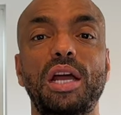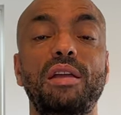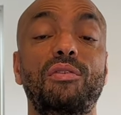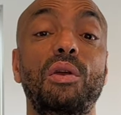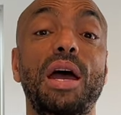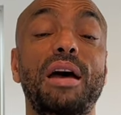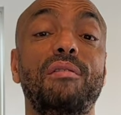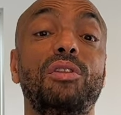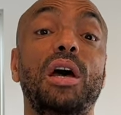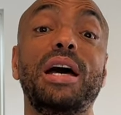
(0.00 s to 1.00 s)
And if you
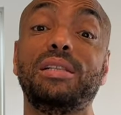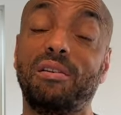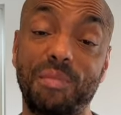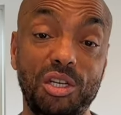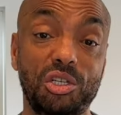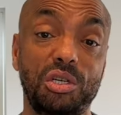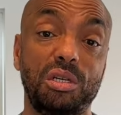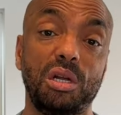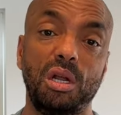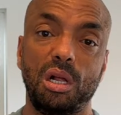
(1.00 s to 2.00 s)
have, as I've mentioned,